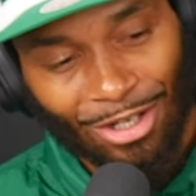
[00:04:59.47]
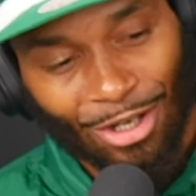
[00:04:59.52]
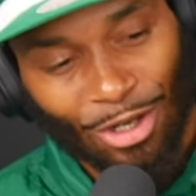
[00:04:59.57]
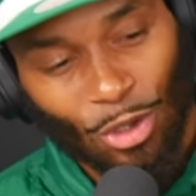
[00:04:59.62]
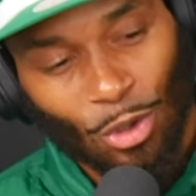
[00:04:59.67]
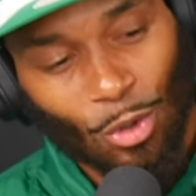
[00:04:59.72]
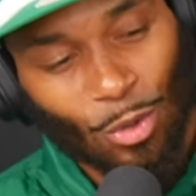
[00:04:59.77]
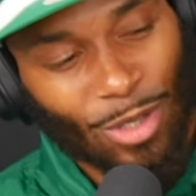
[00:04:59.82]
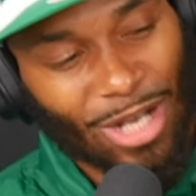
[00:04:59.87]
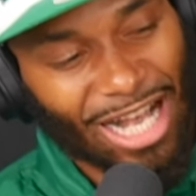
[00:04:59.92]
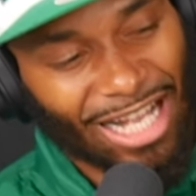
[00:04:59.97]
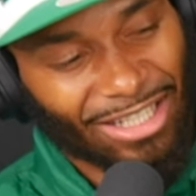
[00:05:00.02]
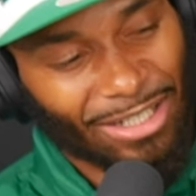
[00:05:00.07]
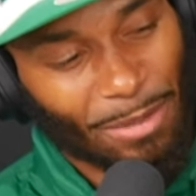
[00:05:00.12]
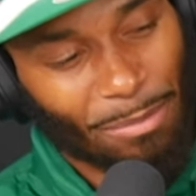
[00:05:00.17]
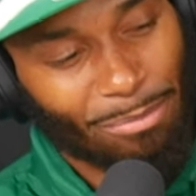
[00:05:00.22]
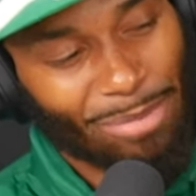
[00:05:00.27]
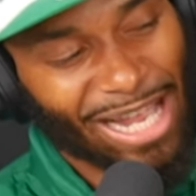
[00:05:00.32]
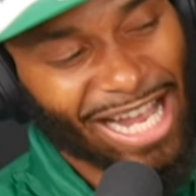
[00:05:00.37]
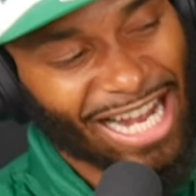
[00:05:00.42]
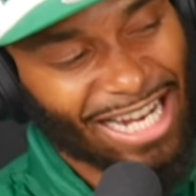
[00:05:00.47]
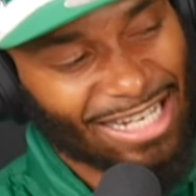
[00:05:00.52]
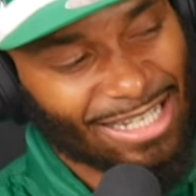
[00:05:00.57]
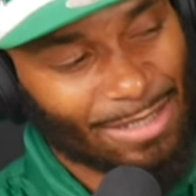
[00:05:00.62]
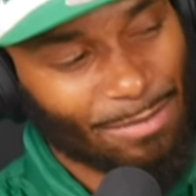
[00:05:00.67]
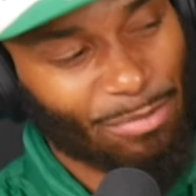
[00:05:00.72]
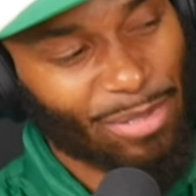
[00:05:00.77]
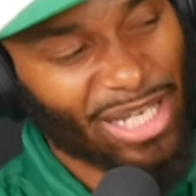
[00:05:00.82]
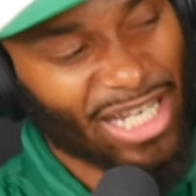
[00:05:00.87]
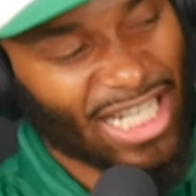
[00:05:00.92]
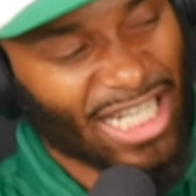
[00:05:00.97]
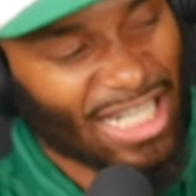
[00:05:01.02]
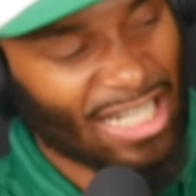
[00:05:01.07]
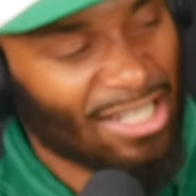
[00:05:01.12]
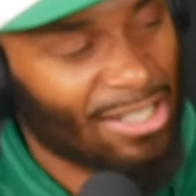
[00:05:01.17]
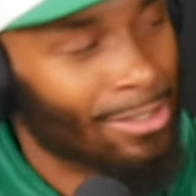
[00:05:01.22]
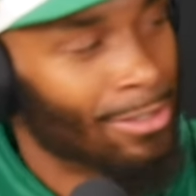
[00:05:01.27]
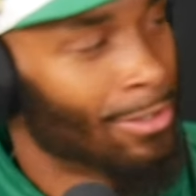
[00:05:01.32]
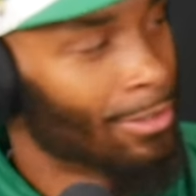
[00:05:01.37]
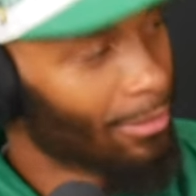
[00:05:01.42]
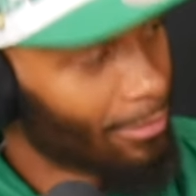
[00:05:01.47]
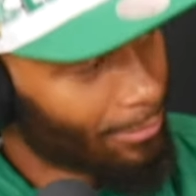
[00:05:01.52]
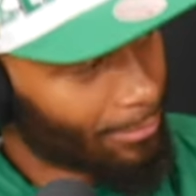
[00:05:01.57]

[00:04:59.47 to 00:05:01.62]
Who got the baddest biddies?